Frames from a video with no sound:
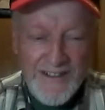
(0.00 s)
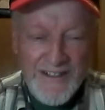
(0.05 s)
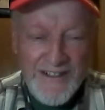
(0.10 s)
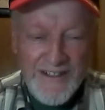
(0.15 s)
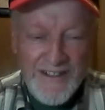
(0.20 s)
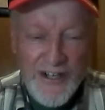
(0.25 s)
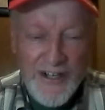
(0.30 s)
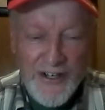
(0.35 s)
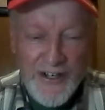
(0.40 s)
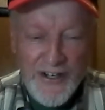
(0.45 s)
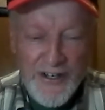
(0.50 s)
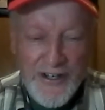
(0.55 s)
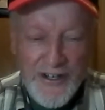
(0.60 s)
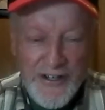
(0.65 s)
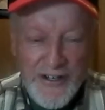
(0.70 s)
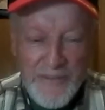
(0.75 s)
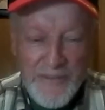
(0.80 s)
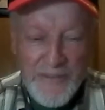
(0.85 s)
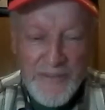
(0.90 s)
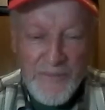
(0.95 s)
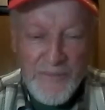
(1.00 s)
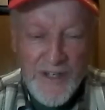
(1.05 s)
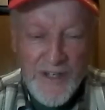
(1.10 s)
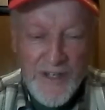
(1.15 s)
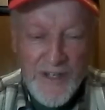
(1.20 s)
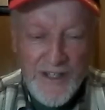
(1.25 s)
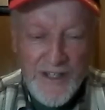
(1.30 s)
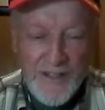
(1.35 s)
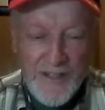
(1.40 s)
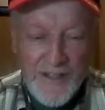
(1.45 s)
uh, uh, um,
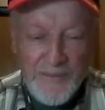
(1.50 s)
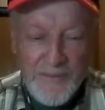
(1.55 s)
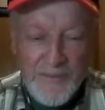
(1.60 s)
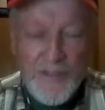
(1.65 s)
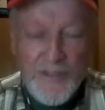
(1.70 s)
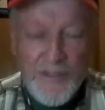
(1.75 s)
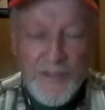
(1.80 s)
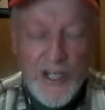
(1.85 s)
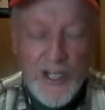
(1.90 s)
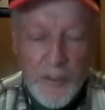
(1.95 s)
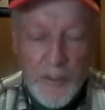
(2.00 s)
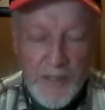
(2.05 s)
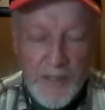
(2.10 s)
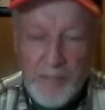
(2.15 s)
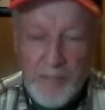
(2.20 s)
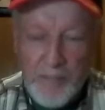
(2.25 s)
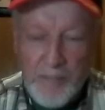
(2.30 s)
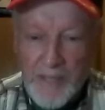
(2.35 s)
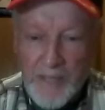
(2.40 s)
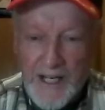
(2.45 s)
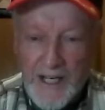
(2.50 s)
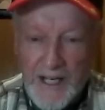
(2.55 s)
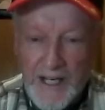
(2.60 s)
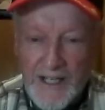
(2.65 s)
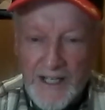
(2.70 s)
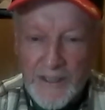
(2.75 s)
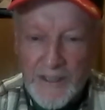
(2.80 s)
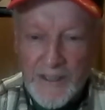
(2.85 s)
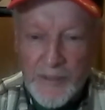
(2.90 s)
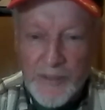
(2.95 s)
in the Chesapeake
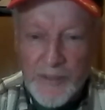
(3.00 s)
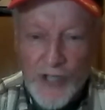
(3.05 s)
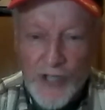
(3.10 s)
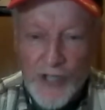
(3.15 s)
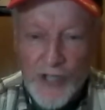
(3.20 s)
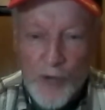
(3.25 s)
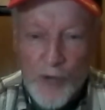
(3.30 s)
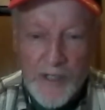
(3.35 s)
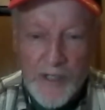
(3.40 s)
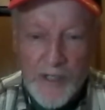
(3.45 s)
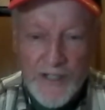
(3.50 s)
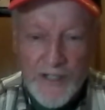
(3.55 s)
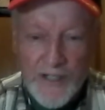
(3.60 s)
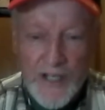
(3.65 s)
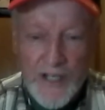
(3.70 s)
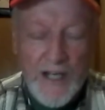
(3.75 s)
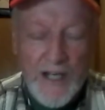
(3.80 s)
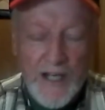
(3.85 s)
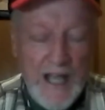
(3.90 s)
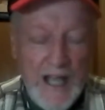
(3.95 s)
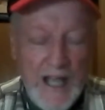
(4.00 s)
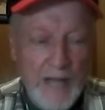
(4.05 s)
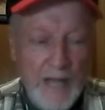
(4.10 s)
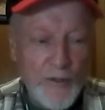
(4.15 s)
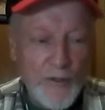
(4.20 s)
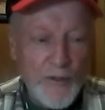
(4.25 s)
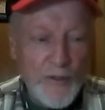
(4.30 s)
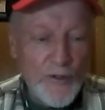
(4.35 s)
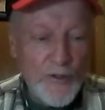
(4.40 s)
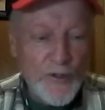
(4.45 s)
Bay and the Potomac because they had a
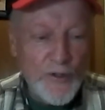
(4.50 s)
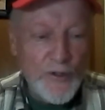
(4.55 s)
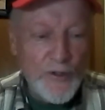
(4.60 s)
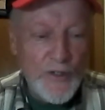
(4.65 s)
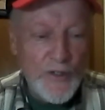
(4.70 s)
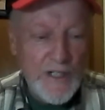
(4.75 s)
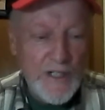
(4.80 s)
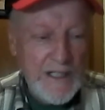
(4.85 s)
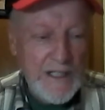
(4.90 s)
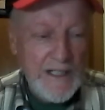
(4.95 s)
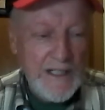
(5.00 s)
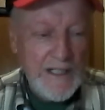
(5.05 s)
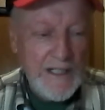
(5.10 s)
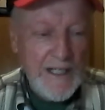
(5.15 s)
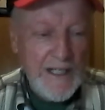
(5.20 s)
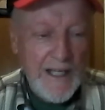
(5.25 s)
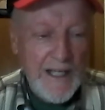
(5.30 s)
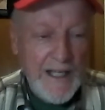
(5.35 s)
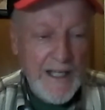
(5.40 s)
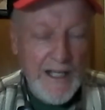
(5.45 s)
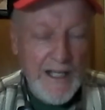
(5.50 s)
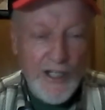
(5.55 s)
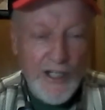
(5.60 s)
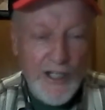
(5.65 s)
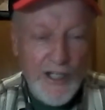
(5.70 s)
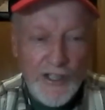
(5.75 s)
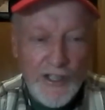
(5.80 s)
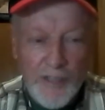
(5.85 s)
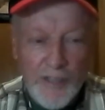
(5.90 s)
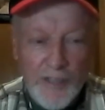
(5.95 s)
cabin cruiser. And he
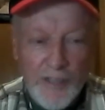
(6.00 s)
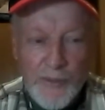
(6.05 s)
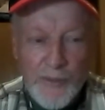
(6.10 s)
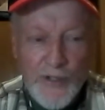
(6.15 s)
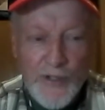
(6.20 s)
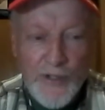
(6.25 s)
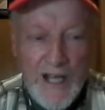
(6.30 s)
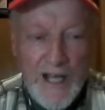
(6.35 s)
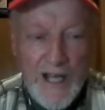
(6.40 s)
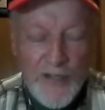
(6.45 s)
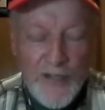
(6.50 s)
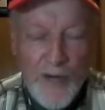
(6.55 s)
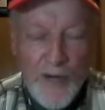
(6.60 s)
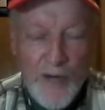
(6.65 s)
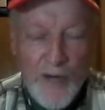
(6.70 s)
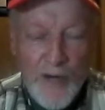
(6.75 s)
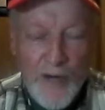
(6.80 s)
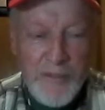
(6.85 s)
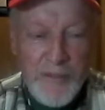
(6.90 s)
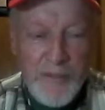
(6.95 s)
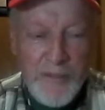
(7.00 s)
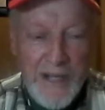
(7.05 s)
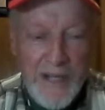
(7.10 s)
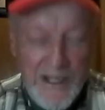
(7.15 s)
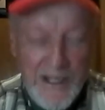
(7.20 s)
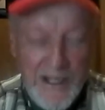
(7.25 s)
looked up her dad raising me and